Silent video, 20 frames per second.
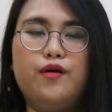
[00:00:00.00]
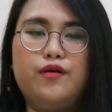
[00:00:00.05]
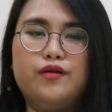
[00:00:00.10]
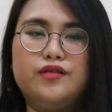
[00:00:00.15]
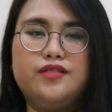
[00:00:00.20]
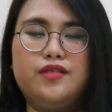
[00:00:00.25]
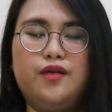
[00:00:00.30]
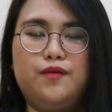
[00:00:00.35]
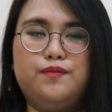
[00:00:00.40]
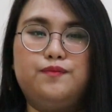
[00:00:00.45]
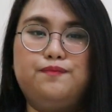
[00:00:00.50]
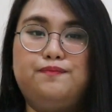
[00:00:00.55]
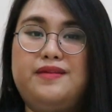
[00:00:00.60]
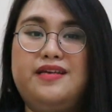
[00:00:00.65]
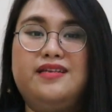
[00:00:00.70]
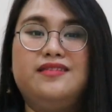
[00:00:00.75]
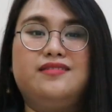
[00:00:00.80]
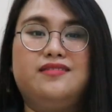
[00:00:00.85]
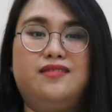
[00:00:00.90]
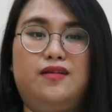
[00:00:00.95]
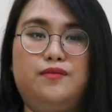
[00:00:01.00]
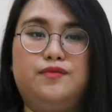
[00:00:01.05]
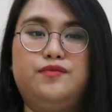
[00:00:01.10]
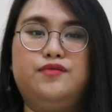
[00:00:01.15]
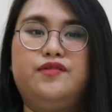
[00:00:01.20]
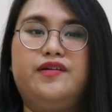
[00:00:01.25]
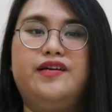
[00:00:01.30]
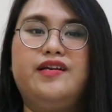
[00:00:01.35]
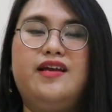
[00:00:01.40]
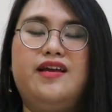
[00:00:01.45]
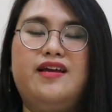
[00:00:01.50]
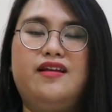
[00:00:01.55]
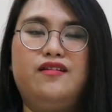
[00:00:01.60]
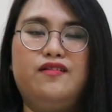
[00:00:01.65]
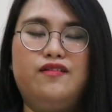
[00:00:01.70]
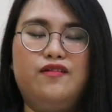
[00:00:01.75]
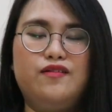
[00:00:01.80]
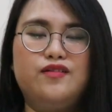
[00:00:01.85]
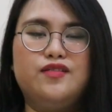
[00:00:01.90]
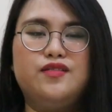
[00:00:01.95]
or some big substrate
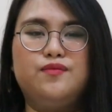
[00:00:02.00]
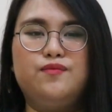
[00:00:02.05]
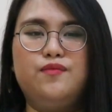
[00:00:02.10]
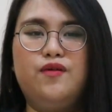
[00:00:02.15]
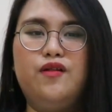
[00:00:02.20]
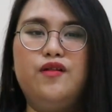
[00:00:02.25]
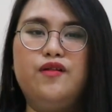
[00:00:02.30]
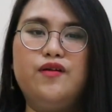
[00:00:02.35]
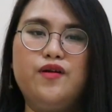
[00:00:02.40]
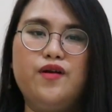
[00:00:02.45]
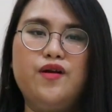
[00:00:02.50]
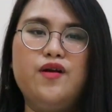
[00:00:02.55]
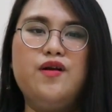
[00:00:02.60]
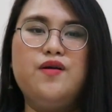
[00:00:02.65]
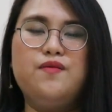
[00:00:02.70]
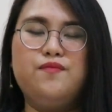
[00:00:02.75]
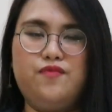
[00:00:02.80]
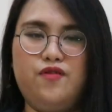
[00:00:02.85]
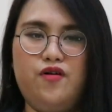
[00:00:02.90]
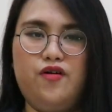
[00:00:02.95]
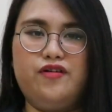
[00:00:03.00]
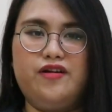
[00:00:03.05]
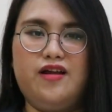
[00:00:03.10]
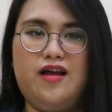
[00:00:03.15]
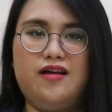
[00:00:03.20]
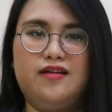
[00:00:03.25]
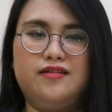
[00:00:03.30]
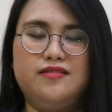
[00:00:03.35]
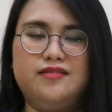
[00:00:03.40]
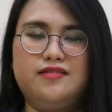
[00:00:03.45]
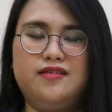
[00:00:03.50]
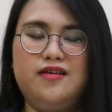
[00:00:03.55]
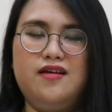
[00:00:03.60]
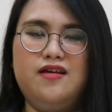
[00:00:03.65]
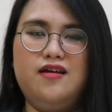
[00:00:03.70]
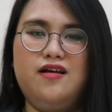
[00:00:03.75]
into smaller products.